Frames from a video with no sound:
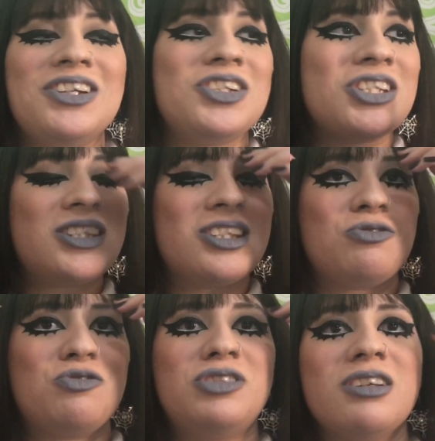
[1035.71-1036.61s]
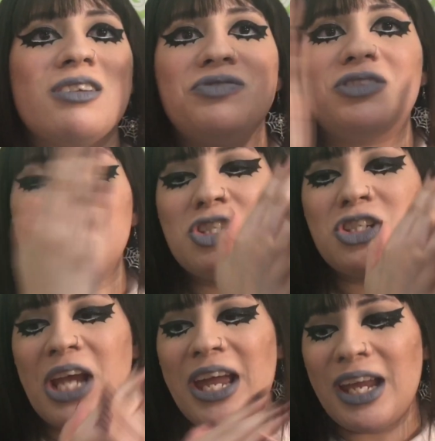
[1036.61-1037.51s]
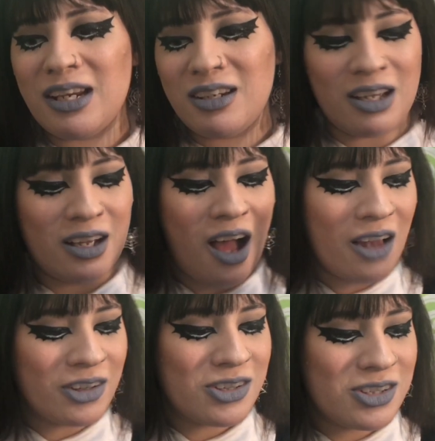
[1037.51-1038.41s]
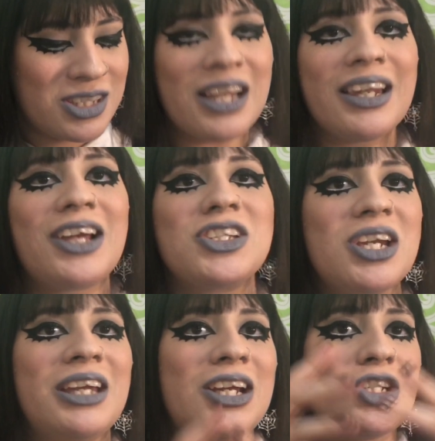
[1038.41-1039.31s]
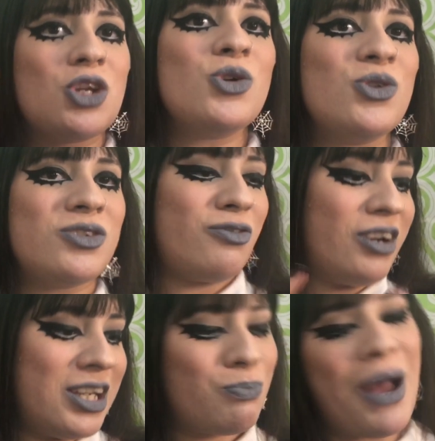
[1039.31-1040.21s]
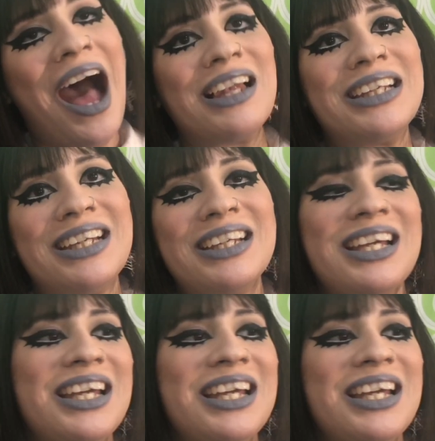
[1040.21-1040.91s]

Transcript: It just the shade, the color selection they choose for this palette,